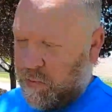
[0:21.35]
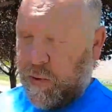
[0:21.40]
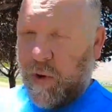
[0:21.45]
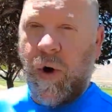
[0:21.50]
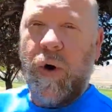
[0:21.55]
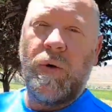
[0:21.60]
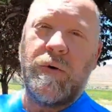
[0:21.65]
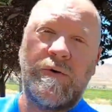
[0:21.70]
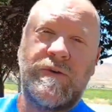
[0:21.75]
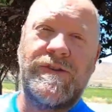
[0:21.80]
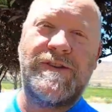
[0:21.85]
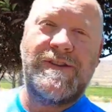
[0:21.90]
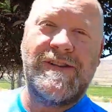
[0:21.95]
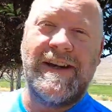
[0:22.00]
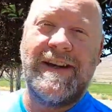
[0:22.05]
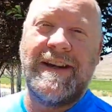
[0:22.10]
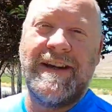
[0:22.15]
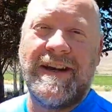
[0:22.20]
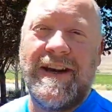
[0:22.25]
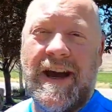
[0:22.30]
Pro
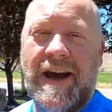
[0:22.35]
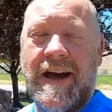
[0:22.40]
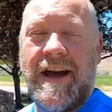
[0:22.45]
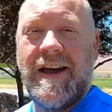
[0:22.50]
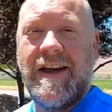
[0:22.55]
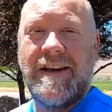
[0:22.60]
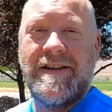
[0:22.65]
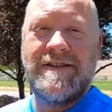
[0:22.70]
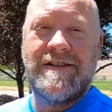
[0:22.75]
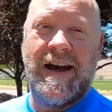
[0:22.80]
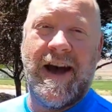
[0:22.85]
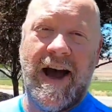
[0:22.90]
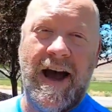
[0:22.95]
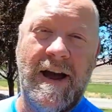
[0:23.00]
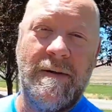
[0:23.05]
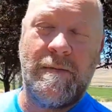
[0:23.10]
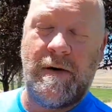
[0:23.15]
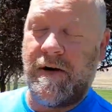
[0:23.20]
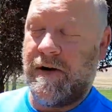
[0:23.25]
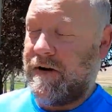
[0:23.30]
C
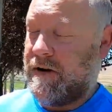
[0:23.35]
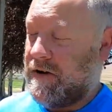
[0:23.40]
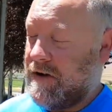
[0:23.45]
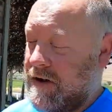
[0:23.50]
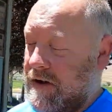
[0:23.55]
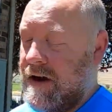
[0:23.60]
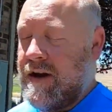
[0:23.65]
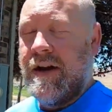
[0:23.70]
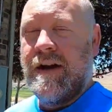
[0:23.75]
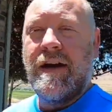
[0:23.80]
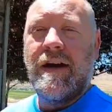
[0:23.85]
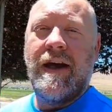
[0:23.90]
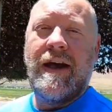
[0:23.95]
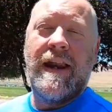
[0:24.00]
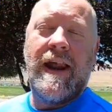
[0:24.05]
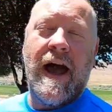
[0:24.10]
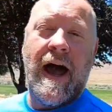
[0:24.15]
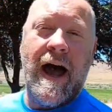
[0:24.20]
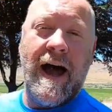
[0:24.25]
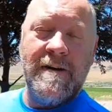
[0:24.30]
timer,
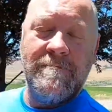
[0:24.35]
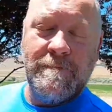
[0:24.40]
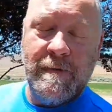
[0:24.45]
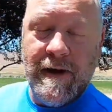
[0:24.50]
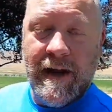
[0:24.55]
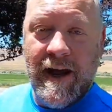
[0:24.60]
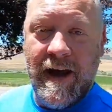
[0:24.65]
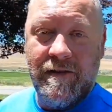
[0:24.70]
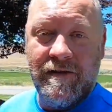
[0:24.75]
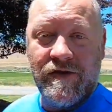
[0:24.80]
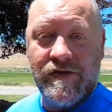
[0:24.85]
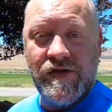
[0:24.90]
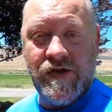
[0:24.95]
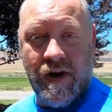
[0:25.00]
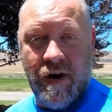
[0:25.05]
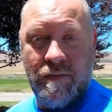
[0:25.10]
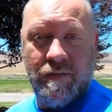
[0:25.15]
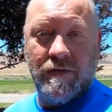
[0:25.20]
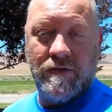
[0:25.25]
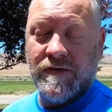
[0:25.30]
and I've been having
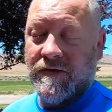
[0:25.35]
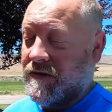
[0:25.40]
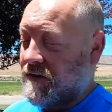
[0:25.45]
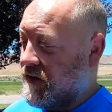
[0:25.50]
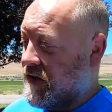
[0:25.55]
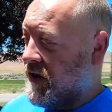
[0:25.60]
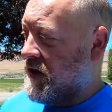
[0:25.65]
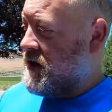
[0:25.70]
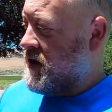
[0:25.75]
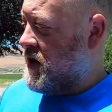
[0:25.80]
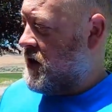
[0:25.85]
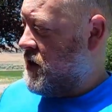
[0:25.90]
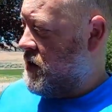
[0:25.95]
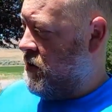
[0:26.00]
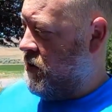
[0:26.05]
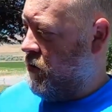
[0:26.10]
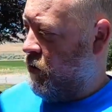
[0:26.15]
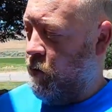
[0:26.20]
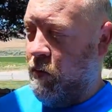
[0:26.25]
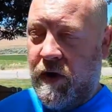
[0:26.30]
troubles
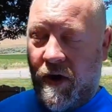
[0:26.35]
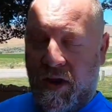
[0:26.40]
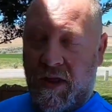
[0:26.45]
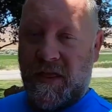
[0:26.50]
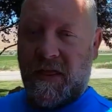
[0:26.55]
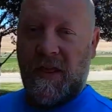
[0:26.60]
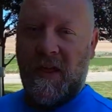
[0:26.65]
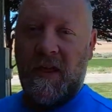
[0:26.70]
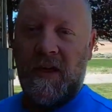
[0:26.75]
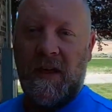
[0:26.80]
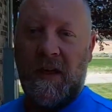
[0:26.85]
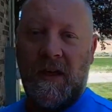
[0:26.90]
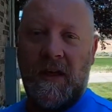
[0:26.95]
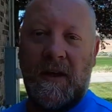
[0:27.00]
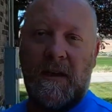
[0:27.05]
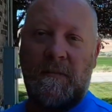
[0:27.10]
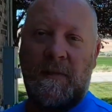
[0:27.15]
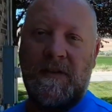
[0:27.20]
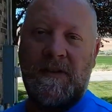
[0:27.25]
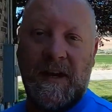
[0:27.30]
with
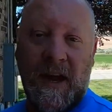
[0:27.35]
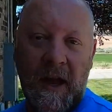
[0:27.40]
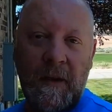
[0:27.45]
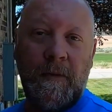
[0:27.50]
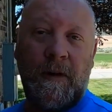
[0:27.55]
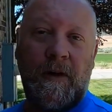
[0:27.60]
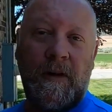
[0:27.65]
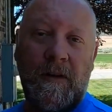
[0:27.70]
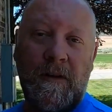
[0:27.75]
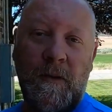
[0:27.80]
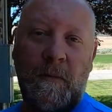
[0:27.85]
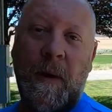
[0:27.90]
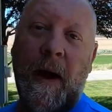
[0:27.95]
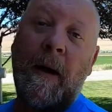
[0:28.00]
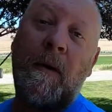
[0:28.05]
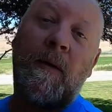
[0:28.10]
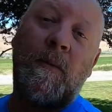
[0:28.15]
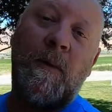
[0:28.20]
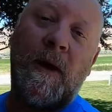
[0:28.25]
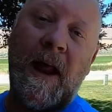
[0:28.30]
my timer. The
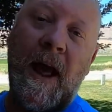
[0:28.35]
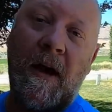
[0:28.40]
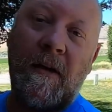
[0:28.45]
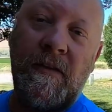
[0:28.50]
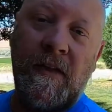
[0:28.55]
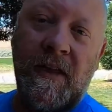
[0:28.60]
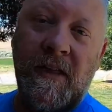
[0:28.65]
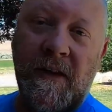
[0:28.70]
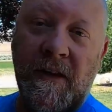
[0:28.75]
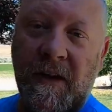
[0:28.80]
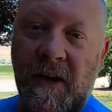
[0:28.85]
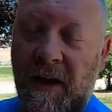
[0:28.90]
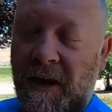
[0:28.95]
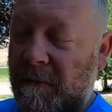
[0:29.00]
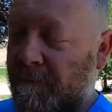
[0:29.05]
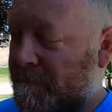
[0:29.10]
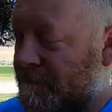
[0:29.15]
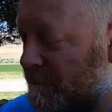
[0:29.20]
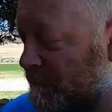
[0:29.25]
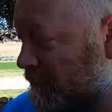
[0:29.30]
power went out the other
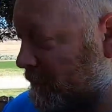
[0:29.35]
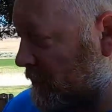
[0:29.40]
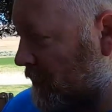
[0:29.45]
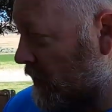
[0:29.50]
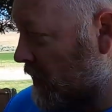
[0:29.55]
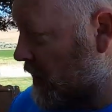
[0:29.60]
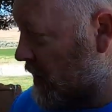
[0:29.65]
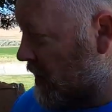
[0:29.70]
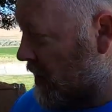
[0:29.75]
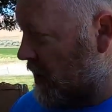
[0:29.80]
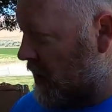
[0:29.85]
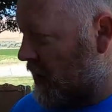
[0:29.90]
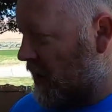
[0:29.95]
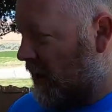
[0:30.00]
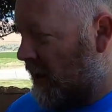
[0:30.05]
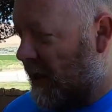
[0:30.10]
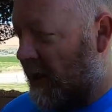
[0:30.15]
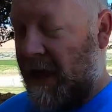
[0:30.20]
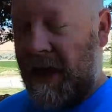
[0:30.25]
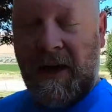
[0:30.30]
day,
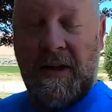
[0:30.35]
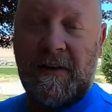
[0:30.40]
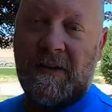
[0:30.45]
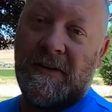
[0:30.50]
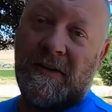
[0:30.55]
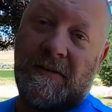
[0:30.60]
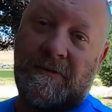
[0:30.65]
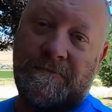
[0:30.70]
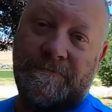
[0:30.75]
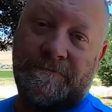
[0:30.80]
and